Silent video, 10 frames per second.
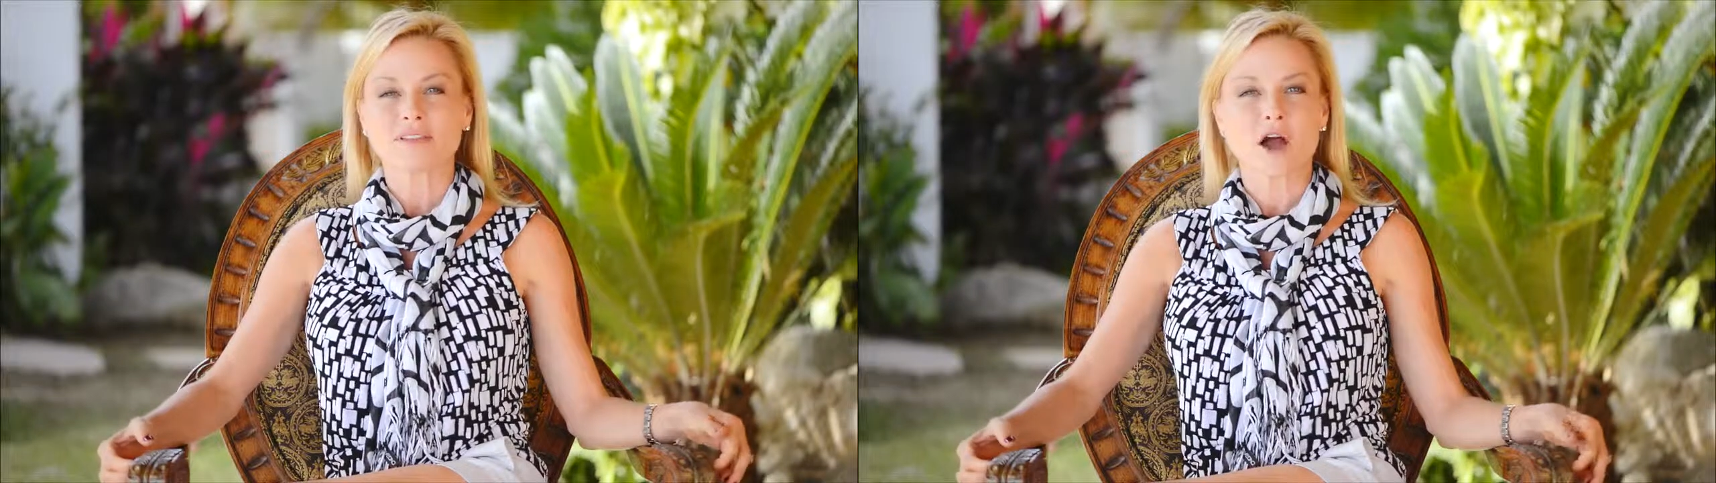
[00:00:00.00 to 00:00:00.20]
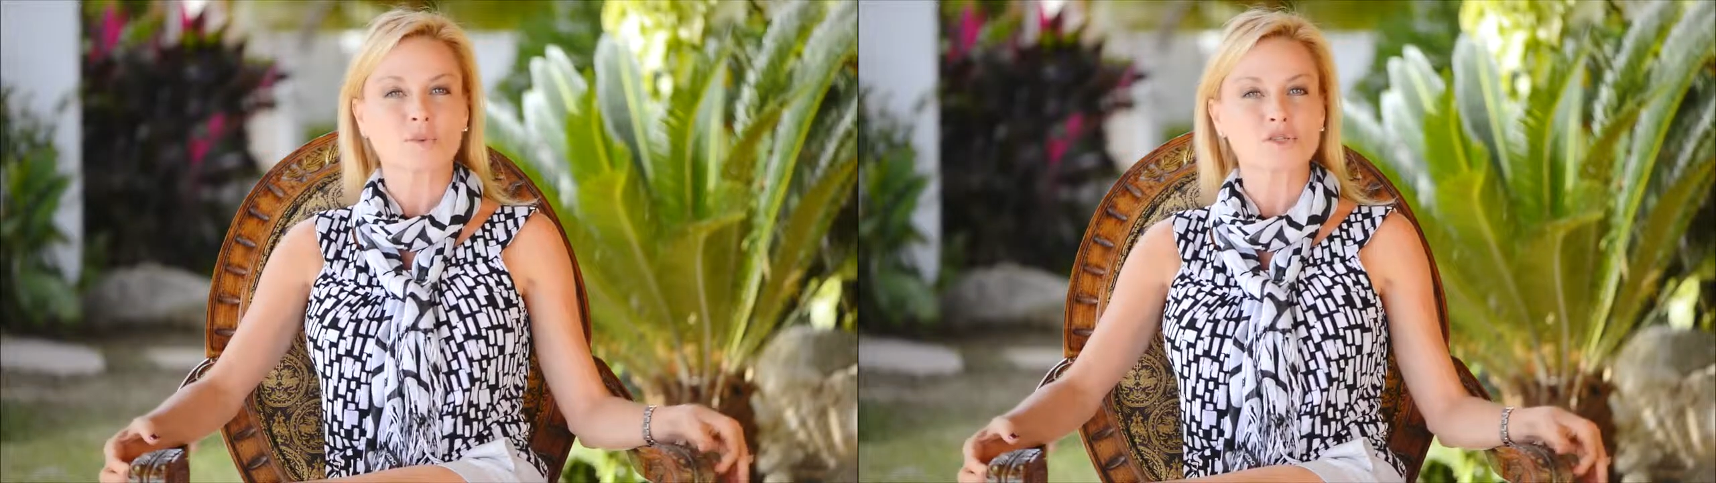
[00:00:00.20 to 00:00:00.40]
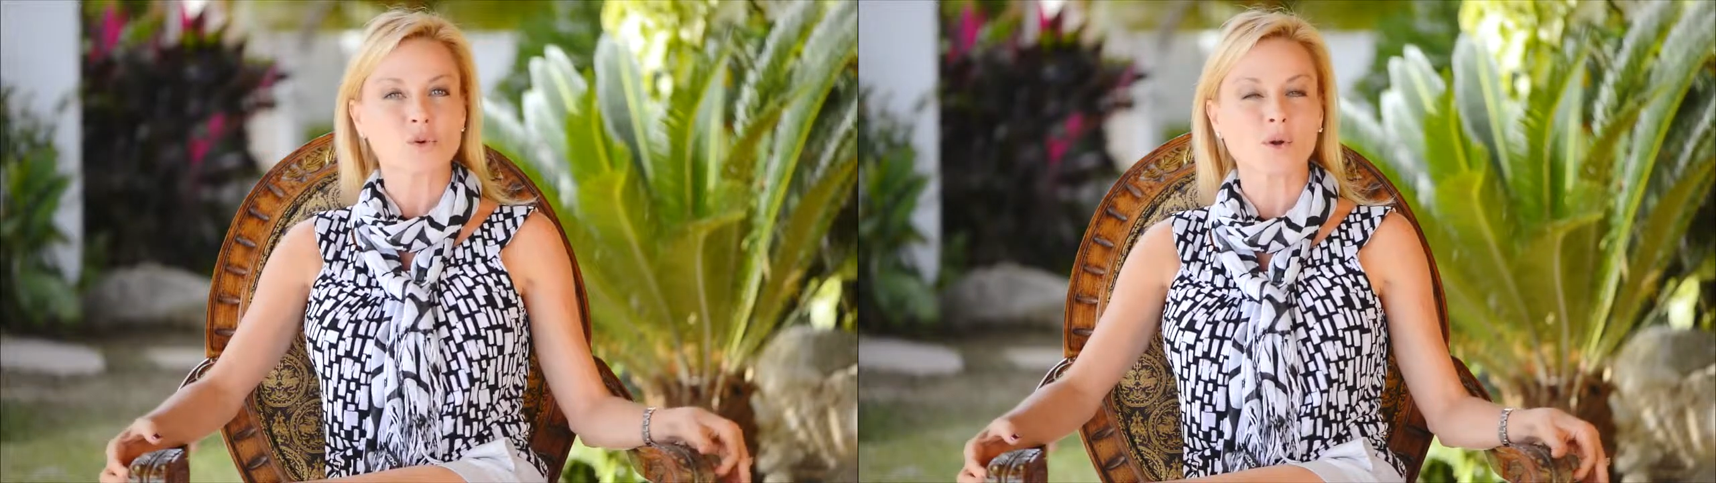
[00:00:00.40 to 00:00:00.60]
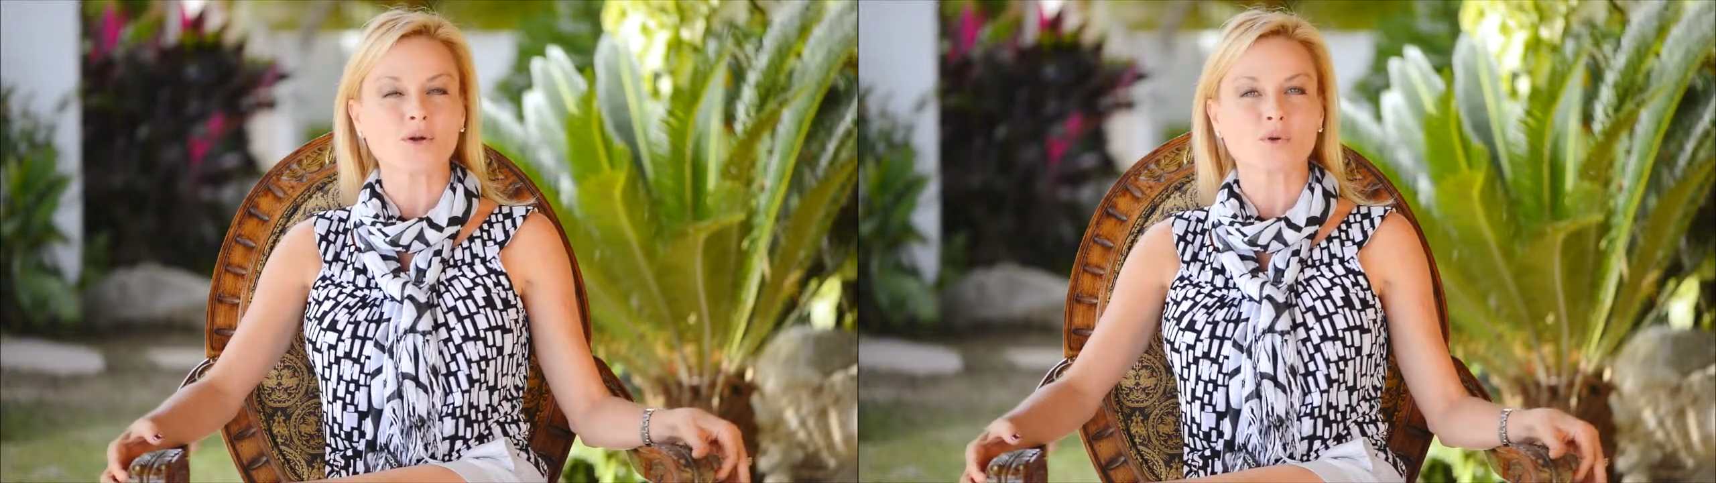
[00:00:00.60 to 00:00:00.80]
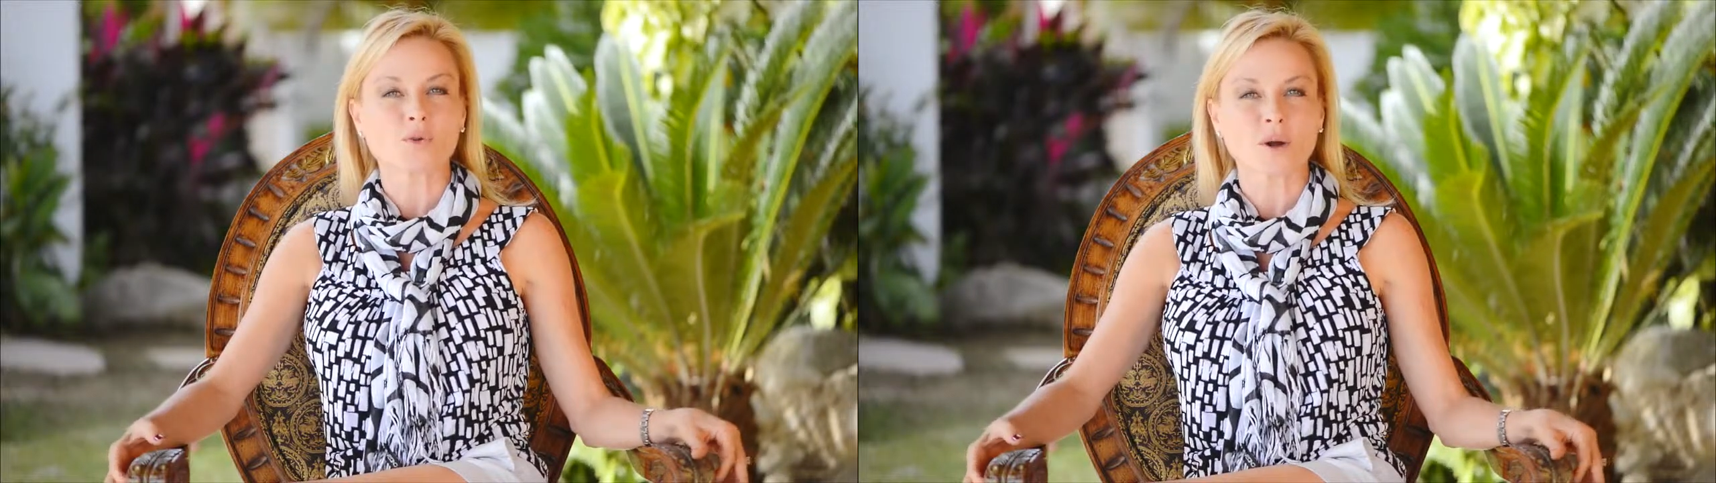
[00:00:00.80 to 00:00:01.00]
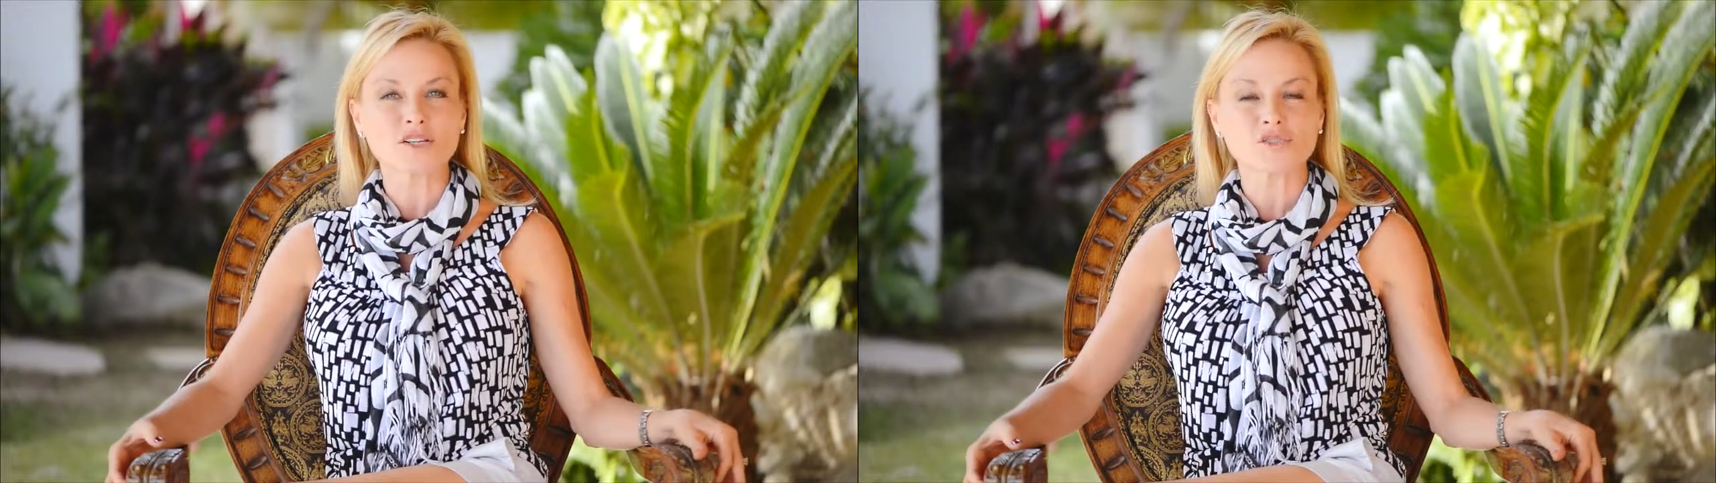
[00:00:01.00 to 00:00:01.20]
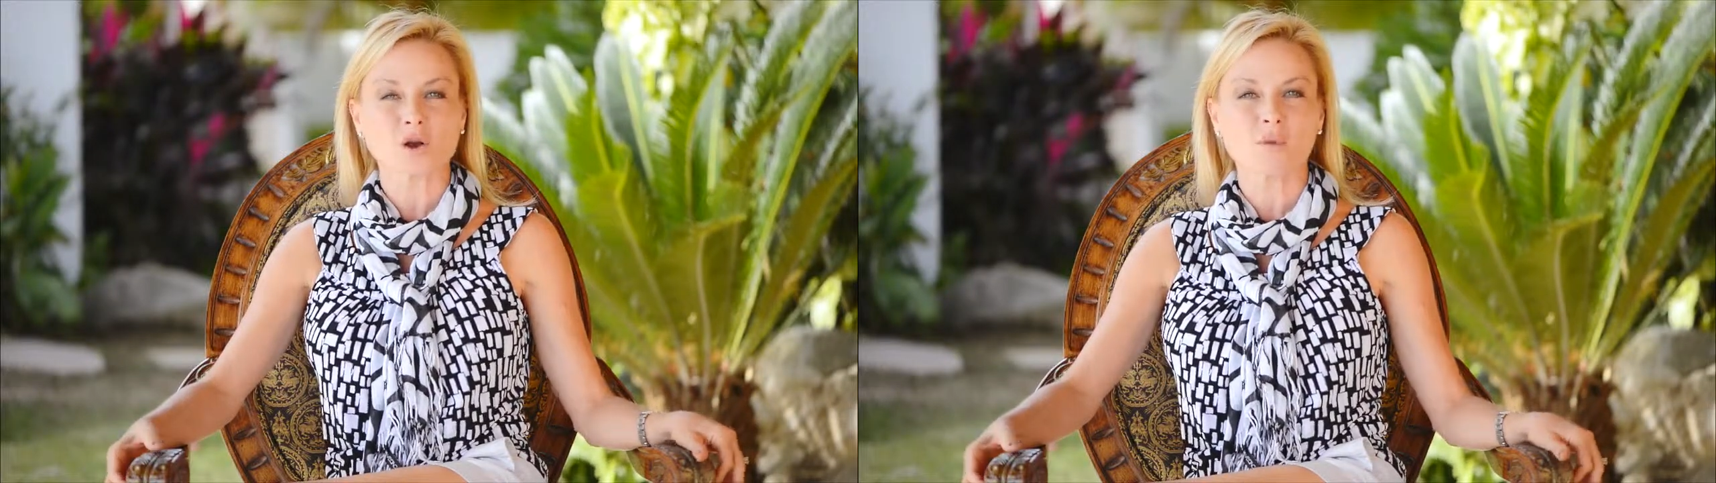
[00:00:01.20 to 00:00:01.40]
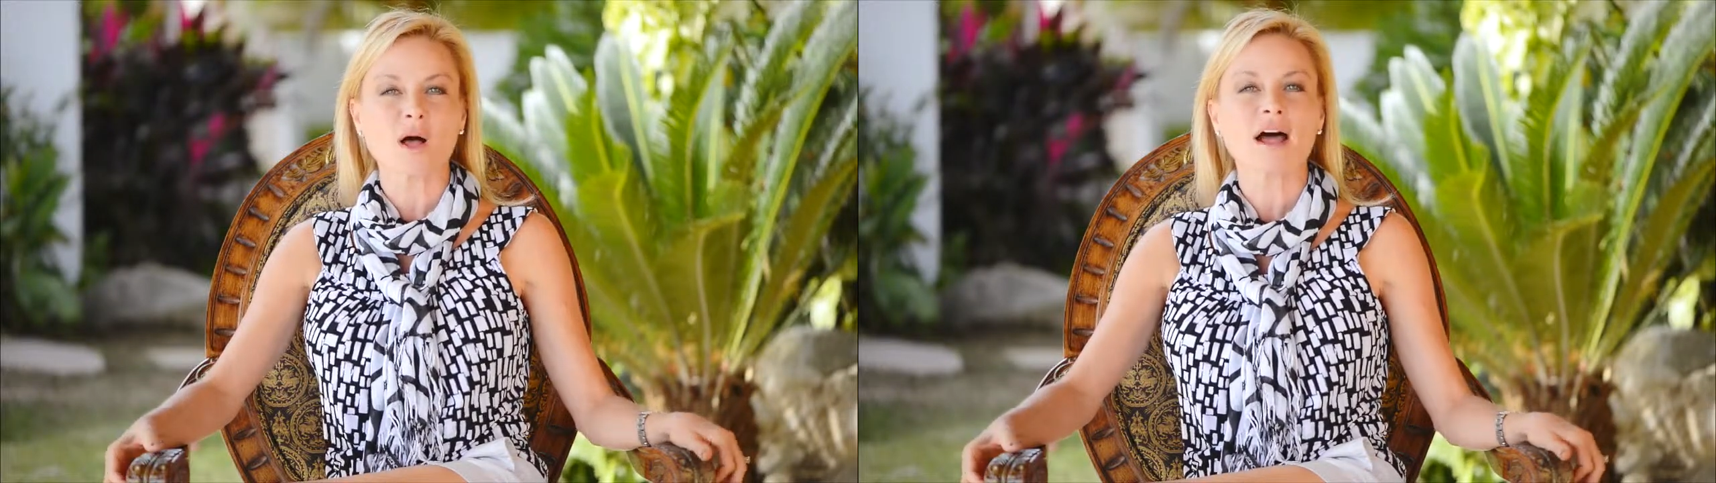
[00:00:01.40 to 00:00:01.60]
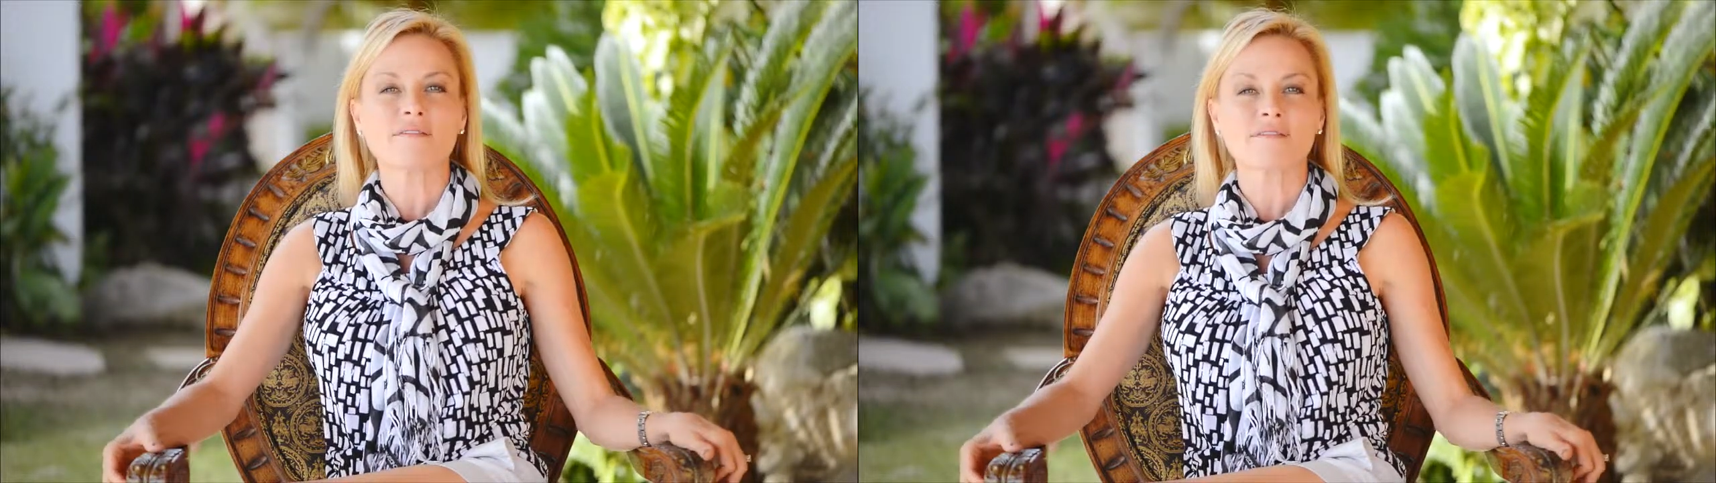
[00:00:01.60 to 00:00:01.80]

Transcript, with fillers: a resort or a restaurant will have